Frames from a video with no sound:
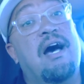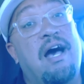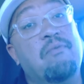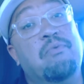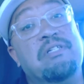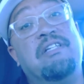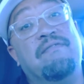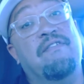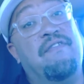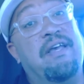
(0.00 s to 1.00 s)
I would
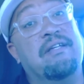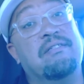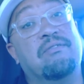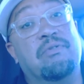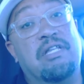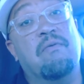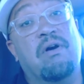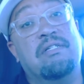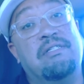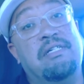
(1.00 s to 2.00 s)
give the fans what they
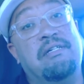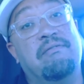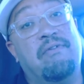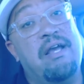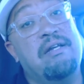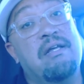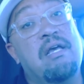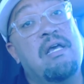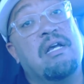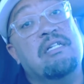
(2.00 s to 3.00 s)
want to see, right?
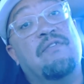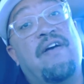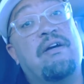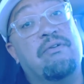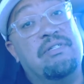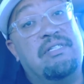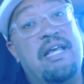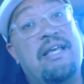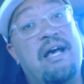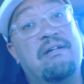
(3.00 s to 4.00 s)
Because if I go to a
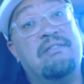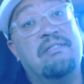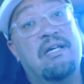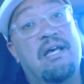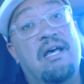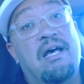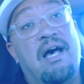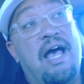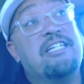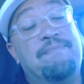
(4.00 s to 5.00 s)
steakhouse,
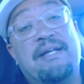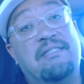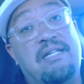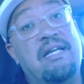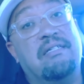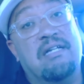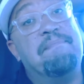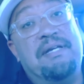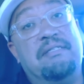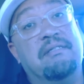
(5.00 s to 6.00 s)
I expect steak,
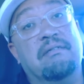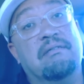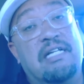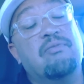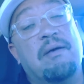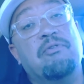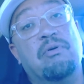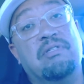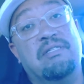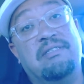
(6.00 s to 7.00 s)
not pizza. That's why I'm
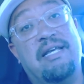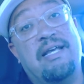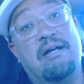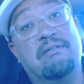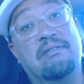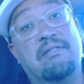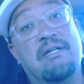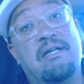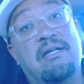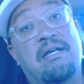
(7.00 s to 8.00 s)
going to the steakhouse.
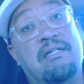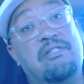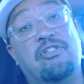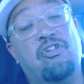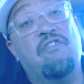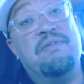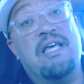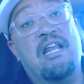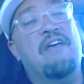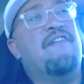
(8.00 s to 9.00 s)
And you should serve me
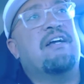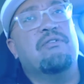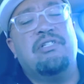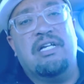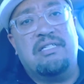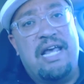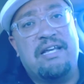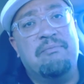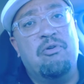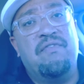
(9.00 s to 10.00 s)
that. If I go see a
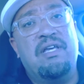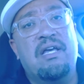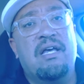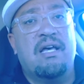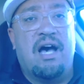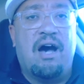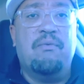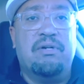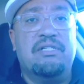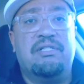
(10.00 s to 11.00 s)
Taken movie, I
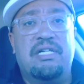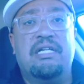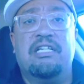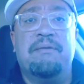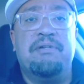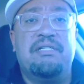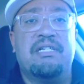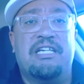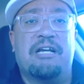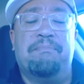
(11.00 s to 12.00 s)
want to see Liam
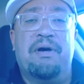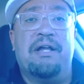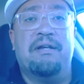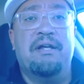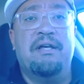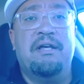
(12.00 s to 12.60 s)
Neeson kick butt.